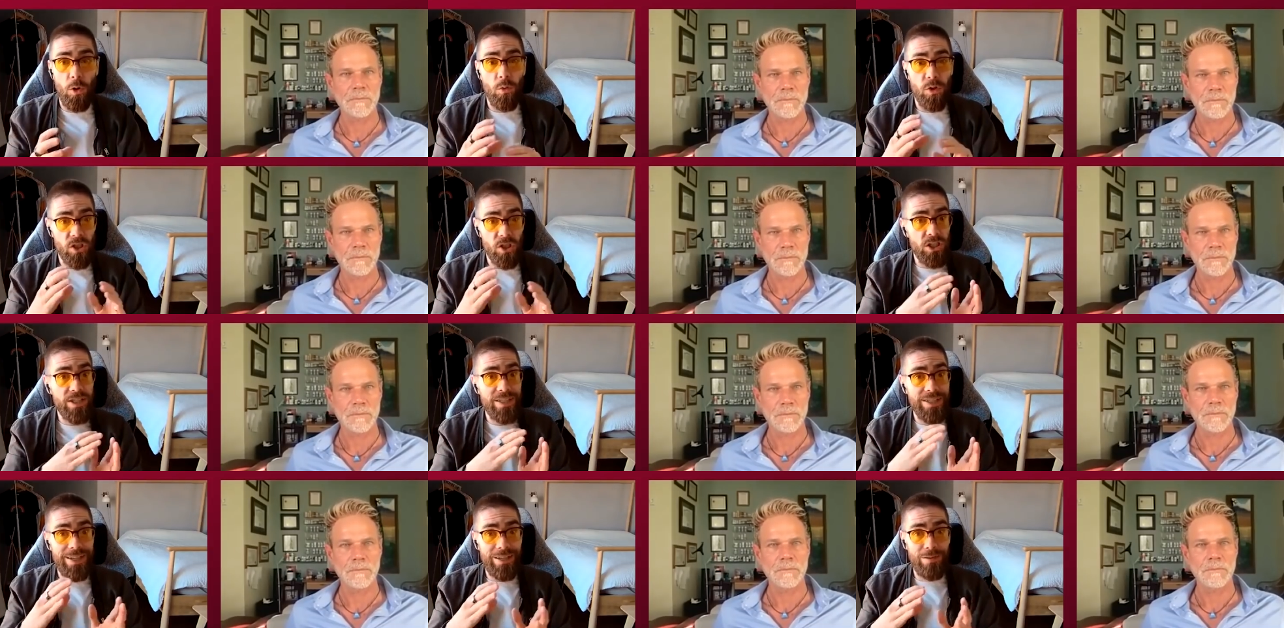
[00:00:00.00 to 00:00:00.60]
Speaker 1: which
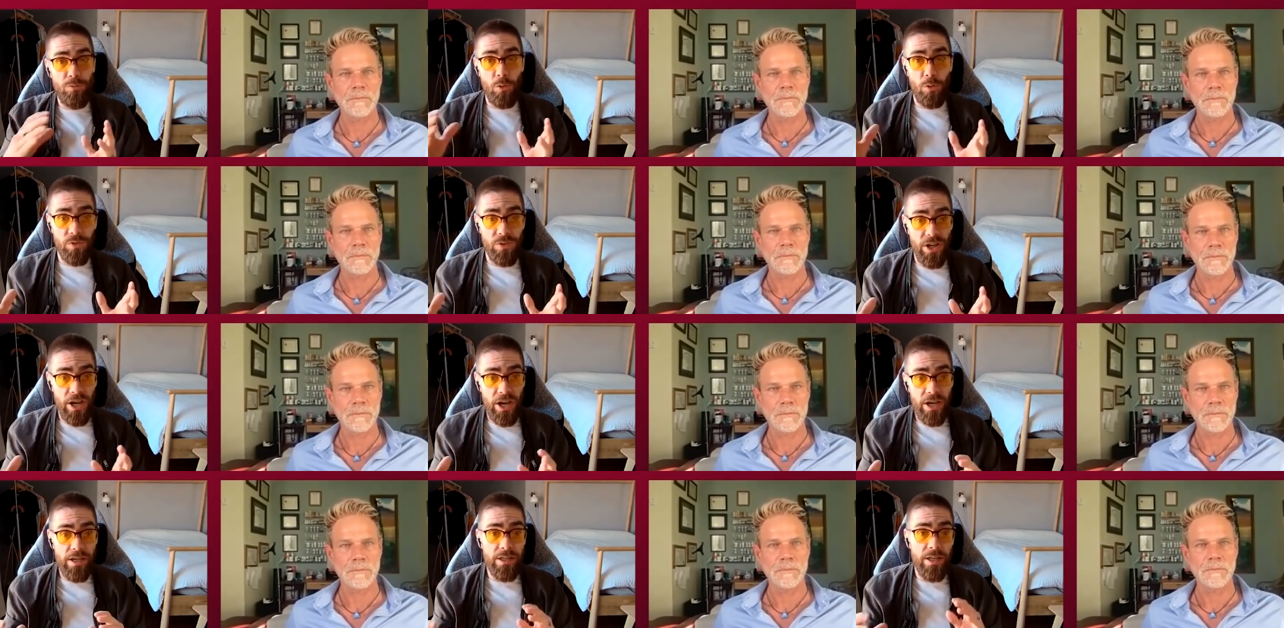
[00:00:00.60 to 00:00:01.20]
is several
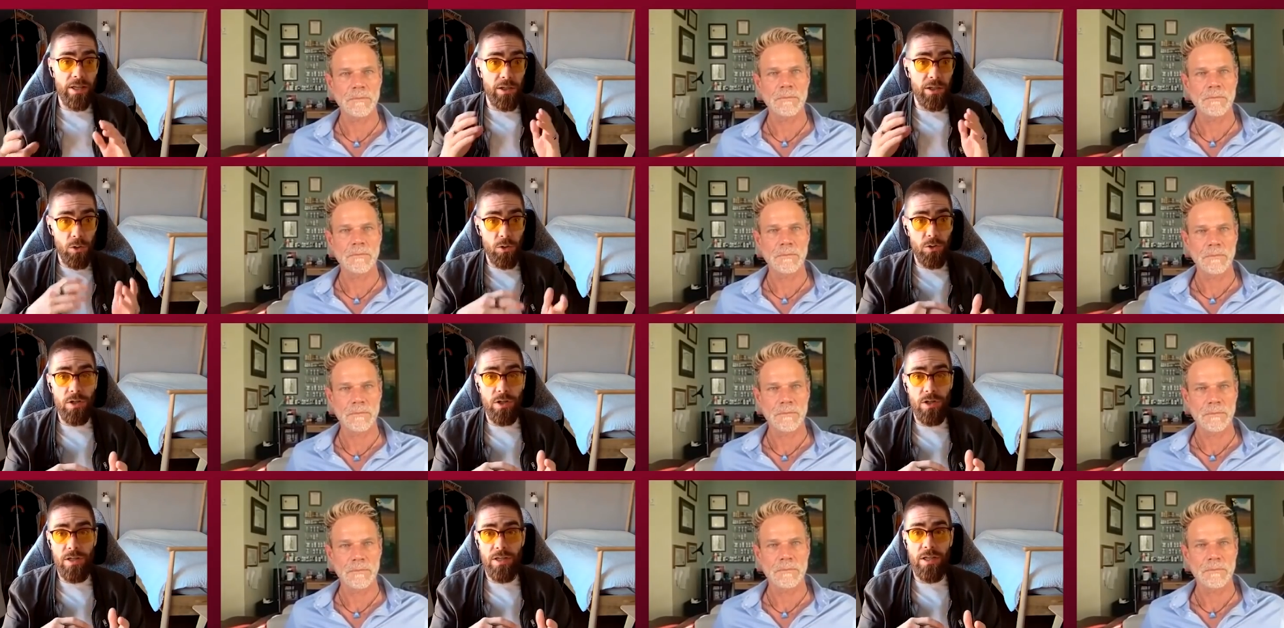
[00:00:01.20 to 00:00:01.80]
days and
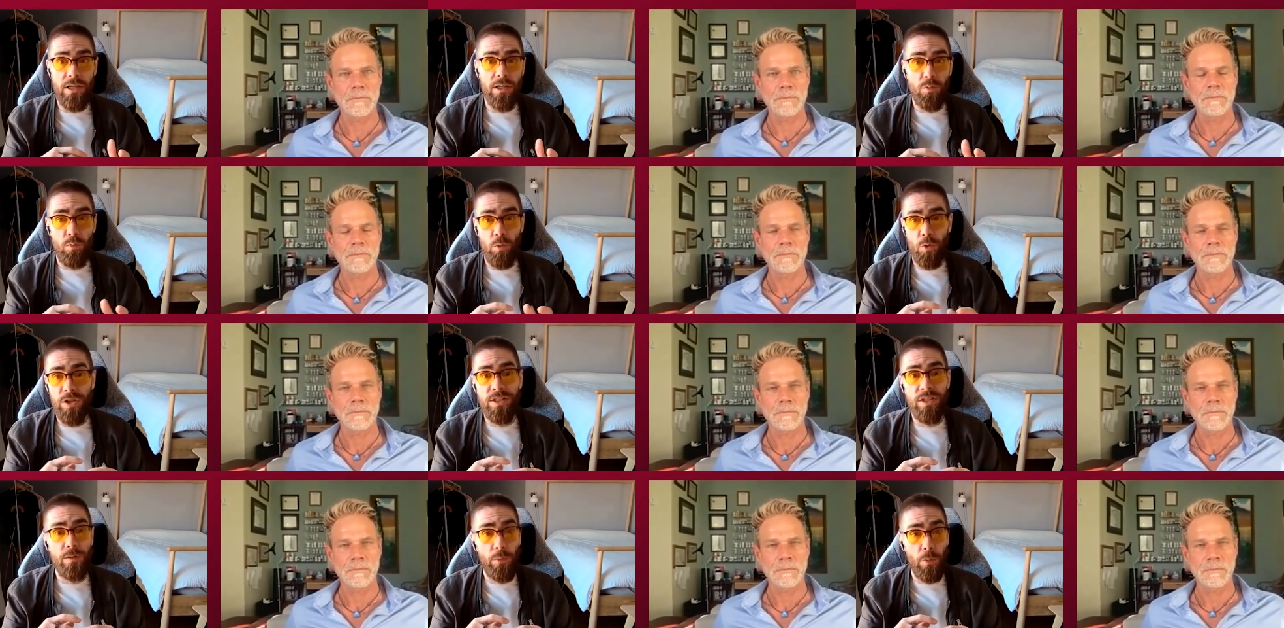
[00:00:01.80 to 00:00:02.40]
uses these
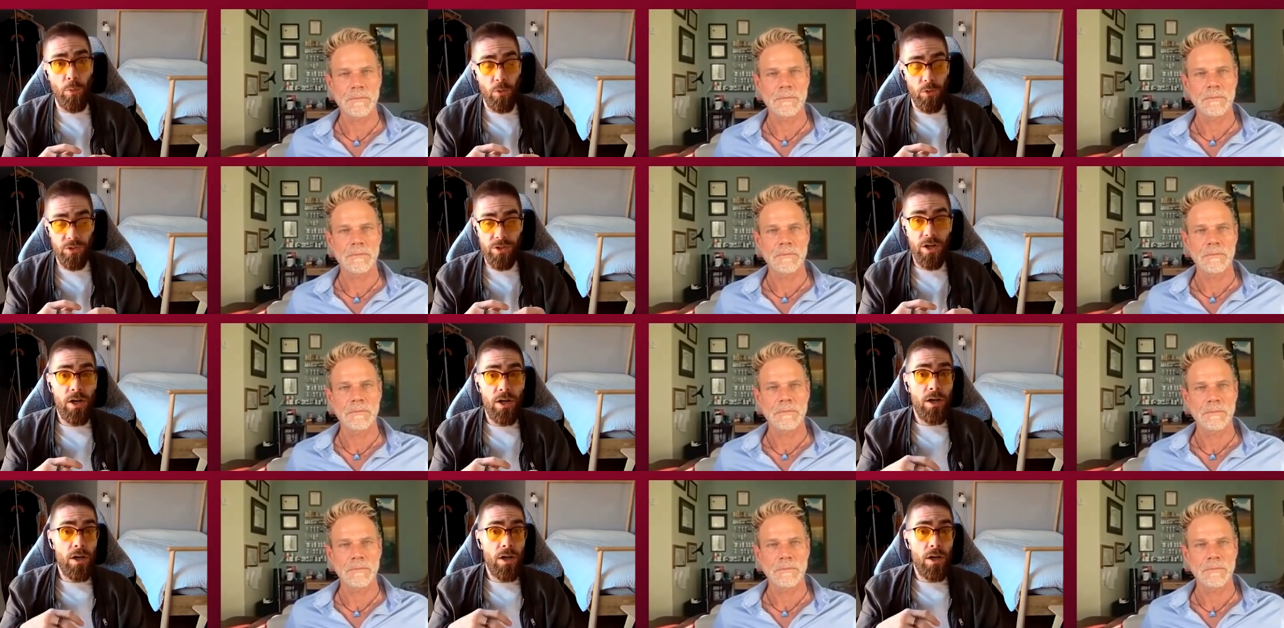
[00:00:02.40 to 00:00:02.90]
principles: